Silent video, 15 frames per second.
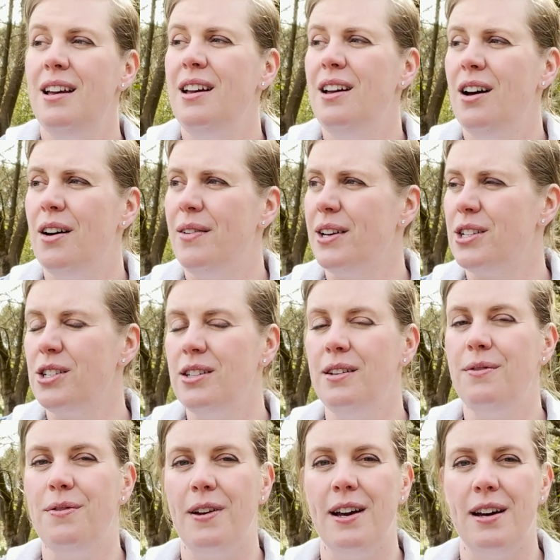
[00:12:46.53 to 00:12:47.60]
I've actually
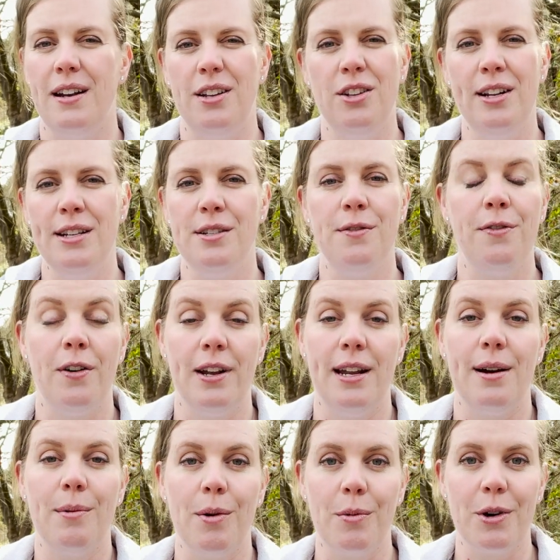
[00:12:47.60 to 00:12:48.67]
found, and you need to find
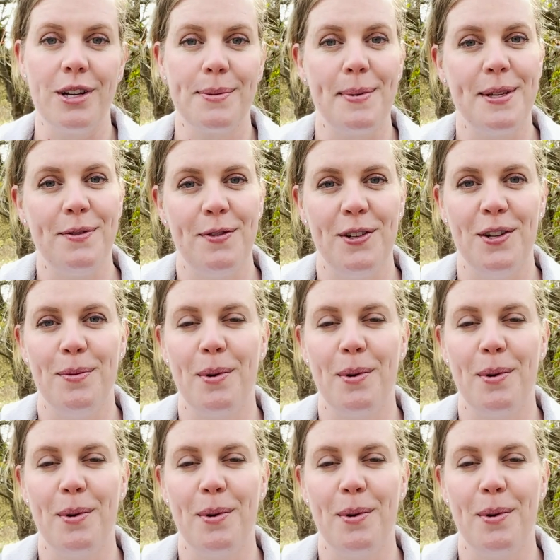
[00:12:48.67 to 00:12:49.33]
out what works best for you,